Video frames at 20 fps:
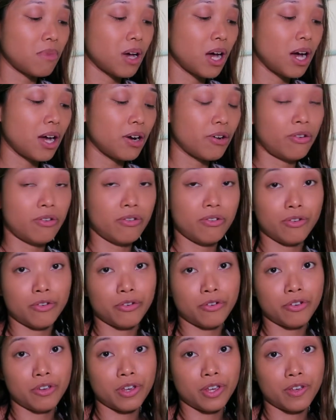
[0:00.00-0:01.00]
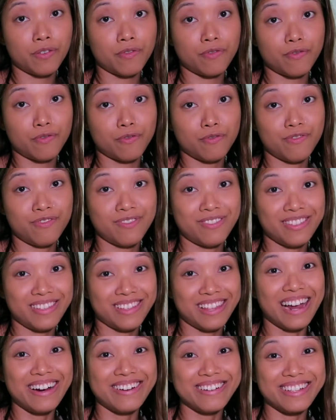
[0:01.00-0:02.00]
I don't know if
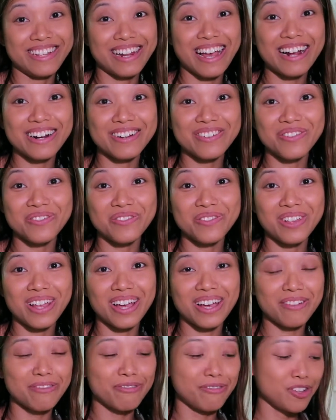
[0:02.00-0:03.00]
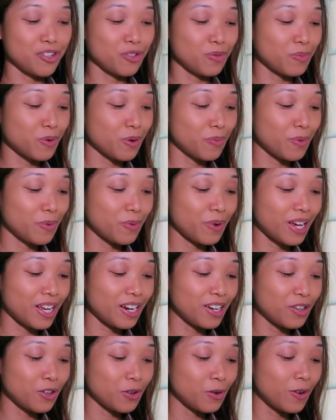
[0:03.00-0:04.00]
there's an actual like official proper way
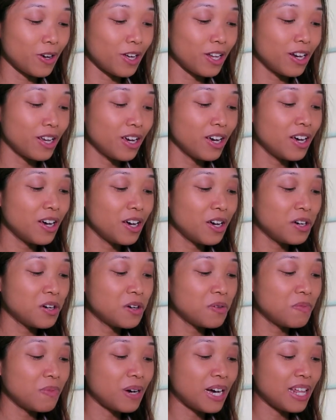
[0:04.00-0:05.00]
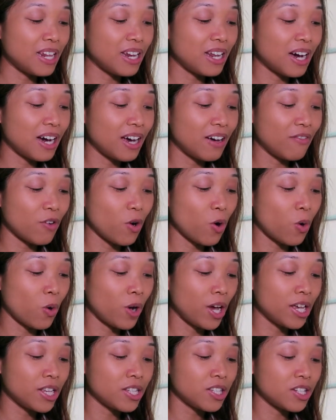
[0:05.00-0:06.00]
to do it, but I have
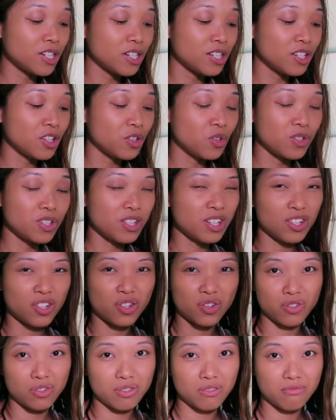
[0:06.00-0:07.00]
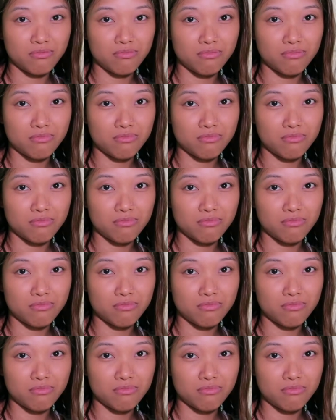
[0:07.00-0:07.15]
always just used tissues.